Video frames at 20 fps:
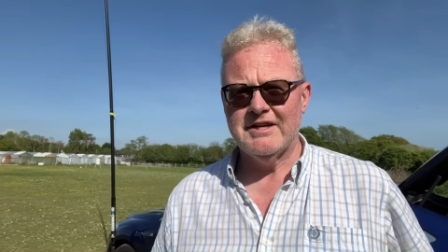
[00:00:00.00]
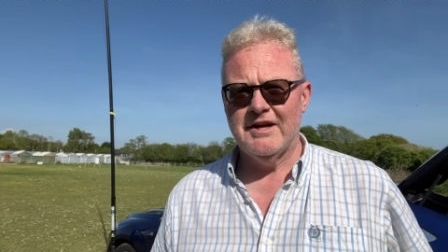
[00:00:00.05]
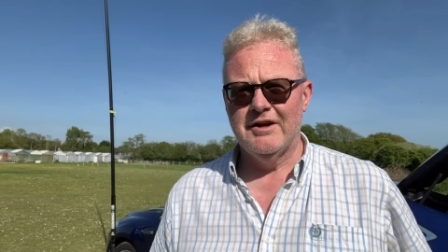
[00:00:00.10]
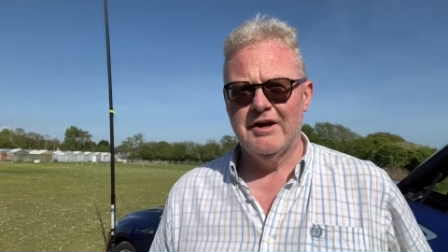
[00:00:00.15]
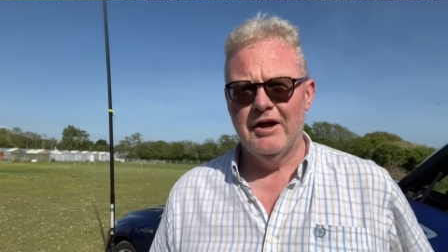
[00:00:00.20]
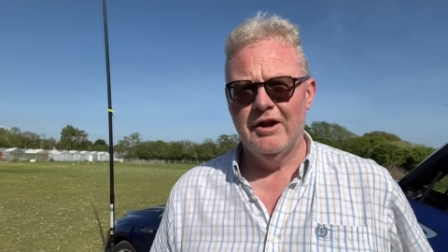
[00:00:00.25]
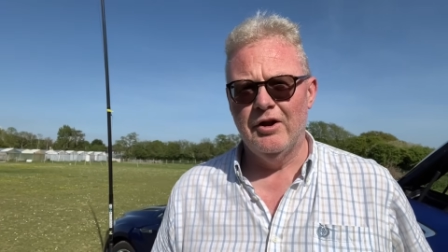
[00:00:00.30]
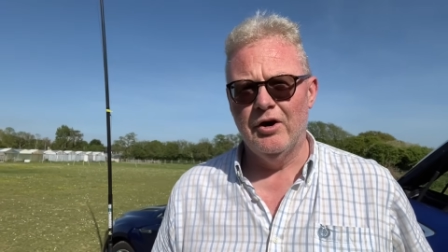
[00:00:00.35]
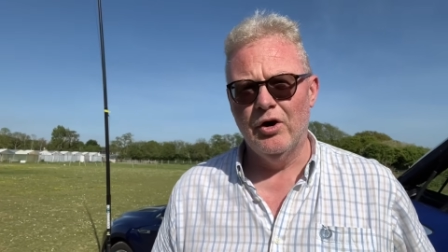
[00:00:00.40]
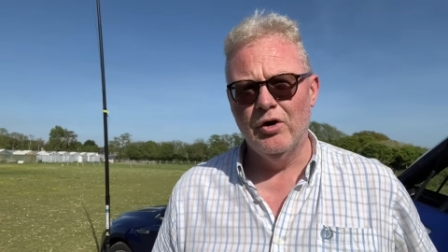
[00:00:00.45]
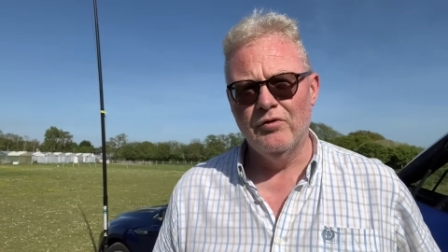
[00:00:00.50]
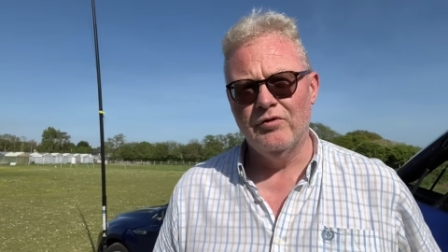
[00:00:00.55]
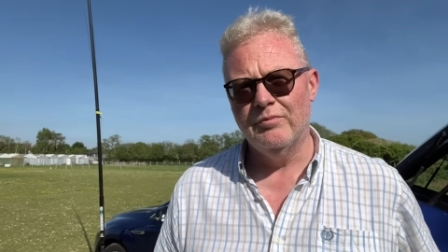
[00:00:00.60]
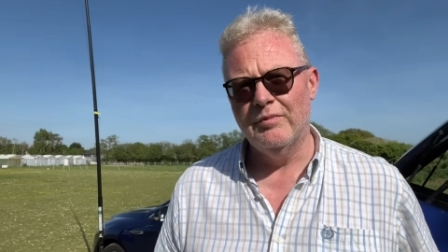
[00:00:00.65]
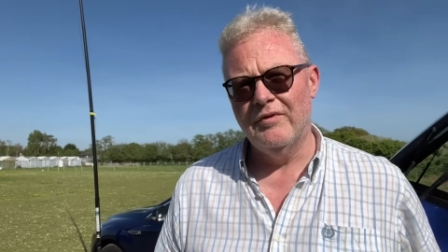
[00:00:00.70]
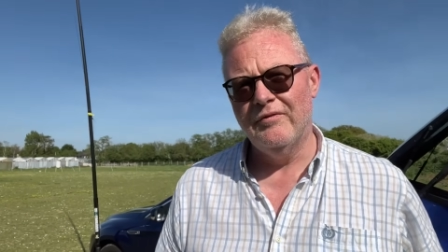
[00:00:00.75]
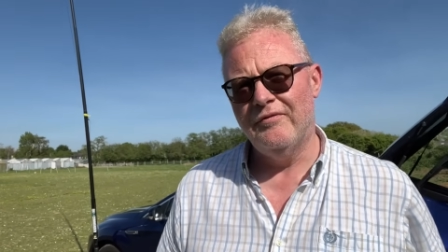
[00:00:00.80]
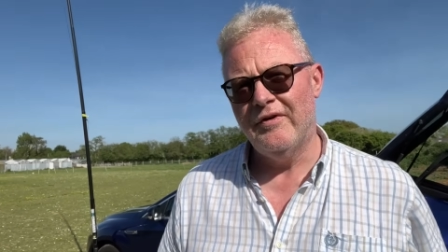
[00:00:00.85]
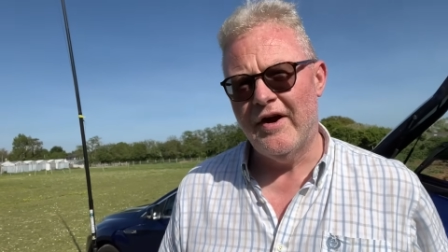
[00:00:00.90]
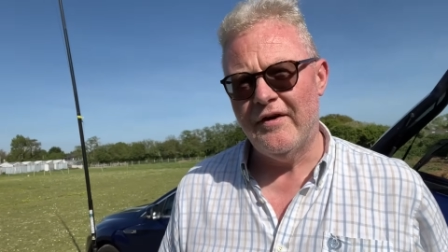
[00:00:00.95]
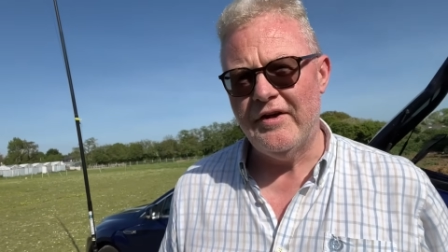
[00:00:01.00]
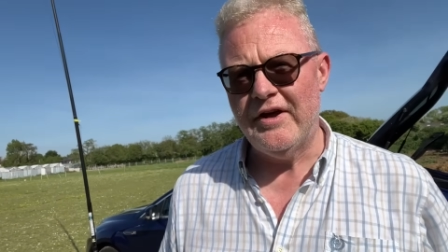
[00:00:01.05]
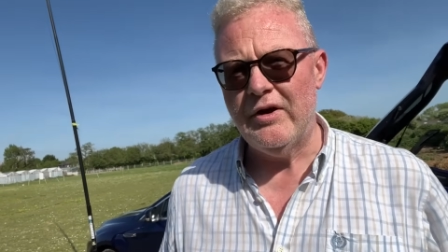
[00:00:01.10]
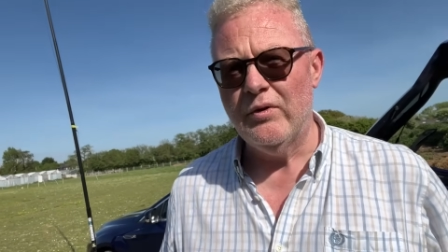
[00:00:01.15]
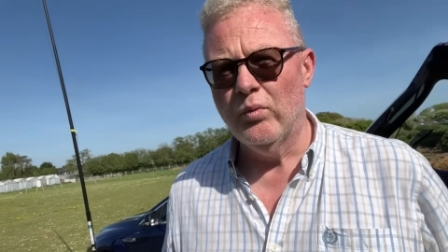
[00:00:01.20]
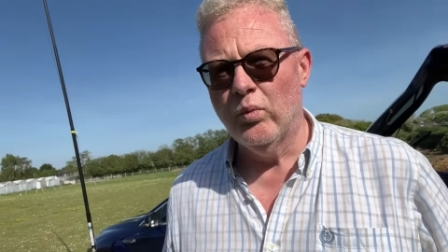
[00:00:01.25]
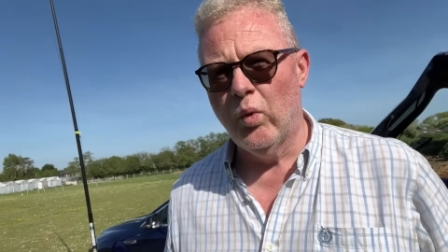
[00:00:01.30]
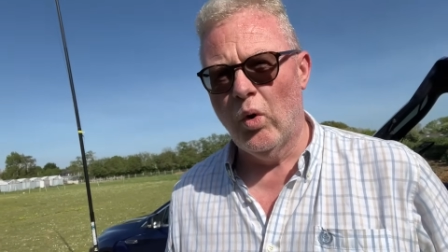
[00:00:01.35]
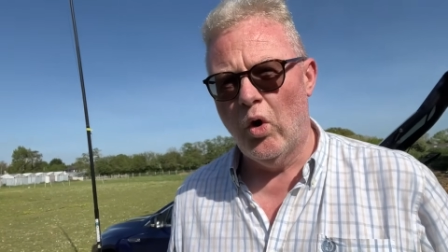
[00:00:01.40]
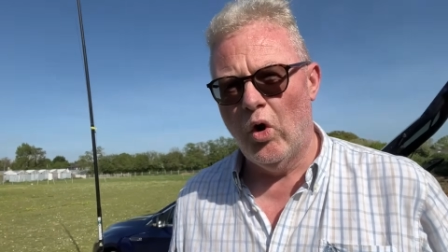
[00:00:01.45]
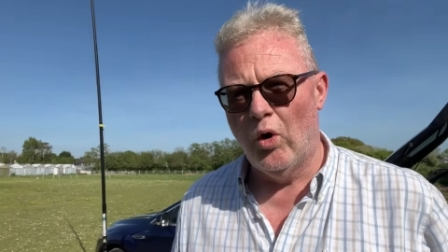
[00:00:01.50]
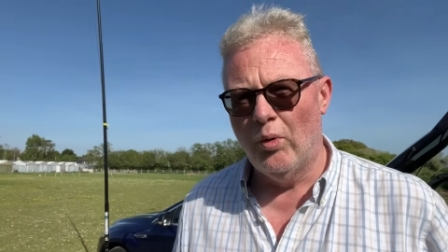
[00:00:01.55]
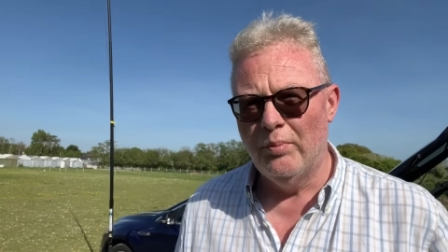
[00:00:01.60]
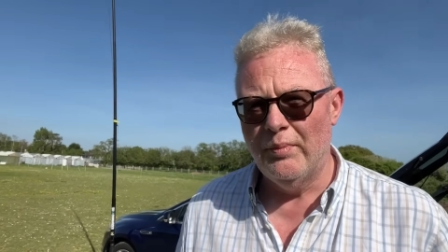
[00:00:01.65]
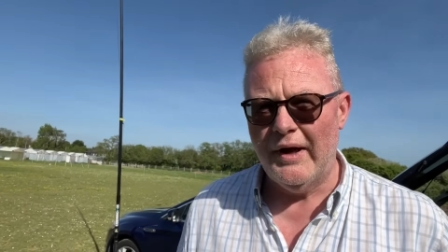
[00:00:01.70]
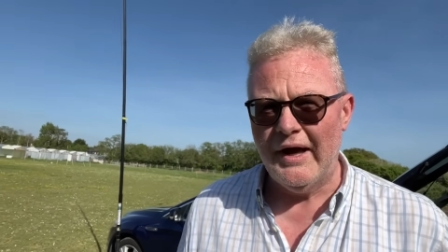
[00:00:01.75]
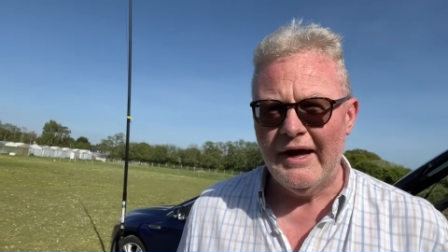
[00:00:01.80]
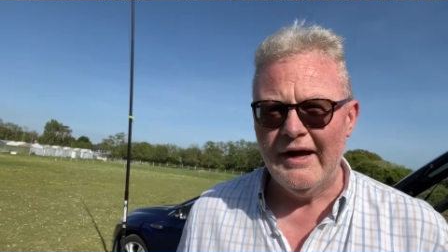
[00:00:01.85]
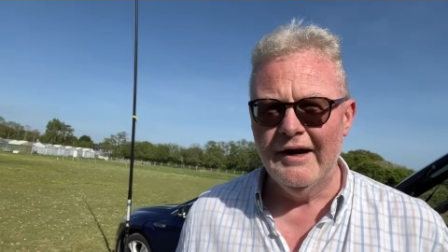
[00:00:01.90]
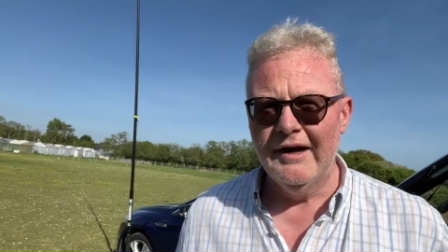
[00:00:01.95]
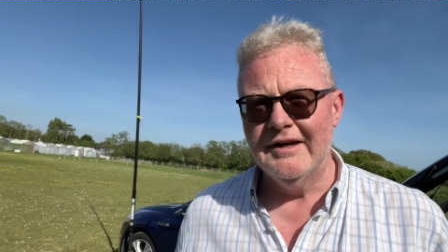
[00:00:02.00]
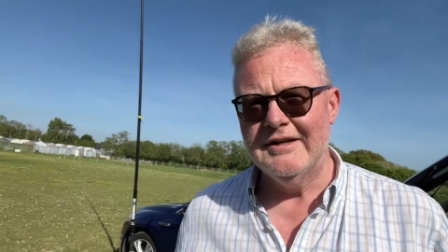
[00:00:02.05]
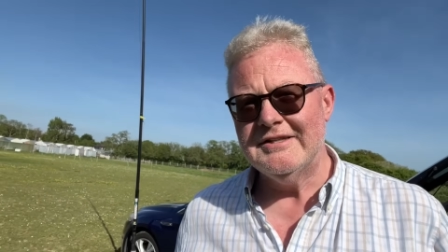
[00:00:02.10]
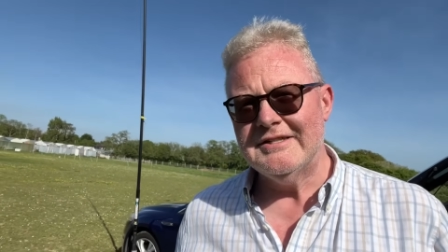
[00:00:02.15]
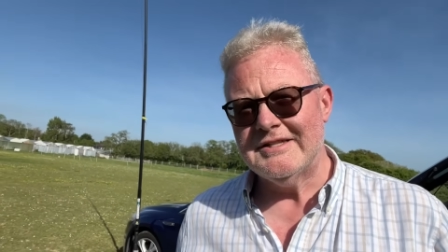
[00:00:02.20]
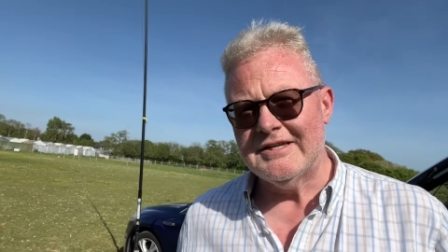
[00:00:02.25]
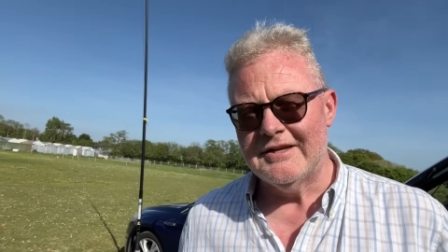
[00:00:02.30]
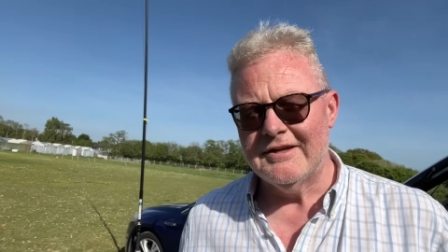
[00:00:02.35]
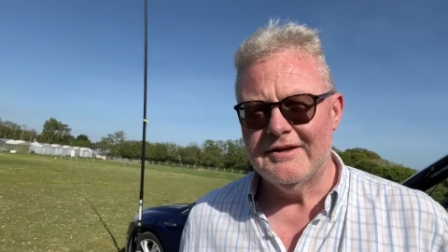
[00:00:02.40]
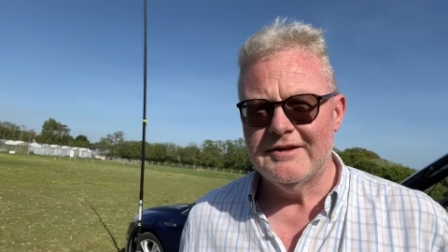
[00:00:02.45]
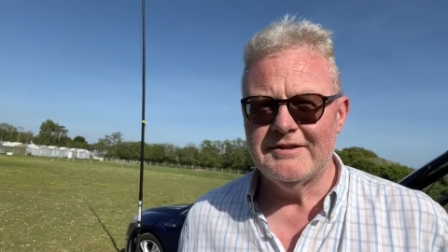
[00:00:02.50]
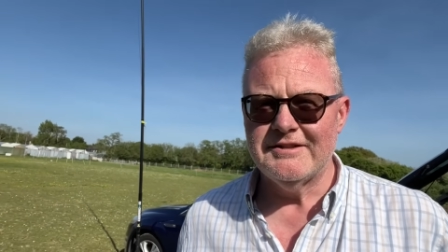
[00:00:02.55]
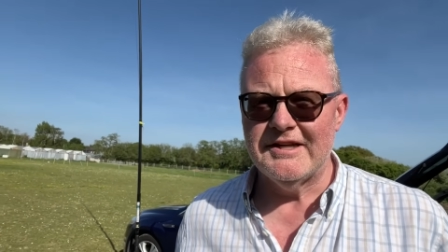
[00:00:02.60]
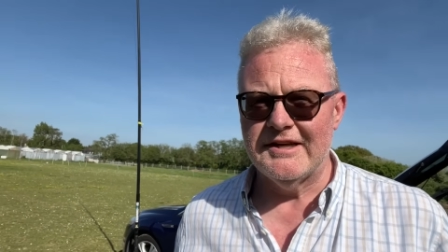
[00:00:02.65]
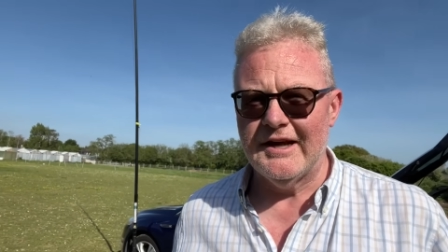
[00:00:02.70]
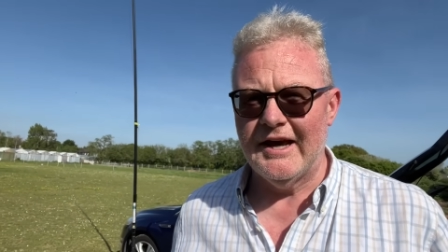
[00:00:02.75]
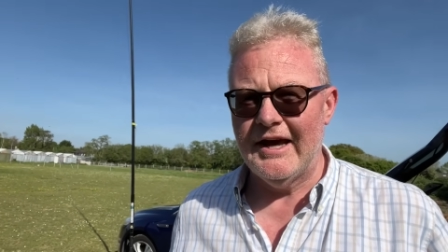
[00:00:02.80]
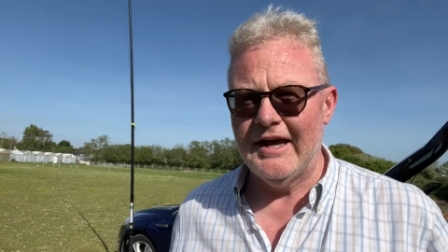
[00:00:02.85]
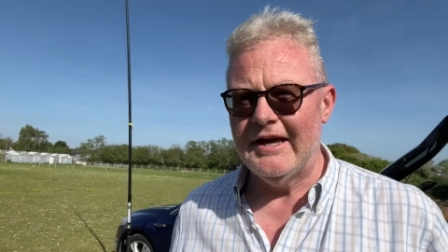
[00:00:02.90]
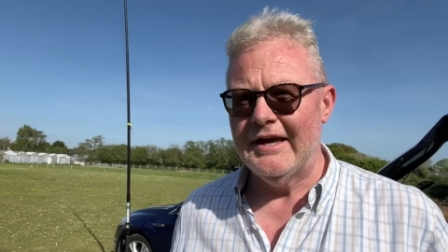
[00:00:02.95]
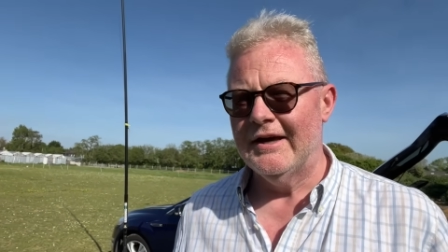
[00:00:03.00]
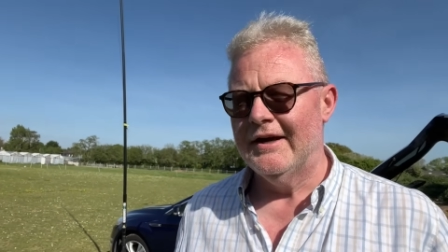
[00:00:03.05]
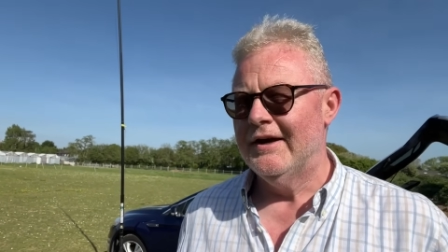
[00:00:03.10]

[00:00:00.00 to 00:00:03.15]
and hello from a very warm England today.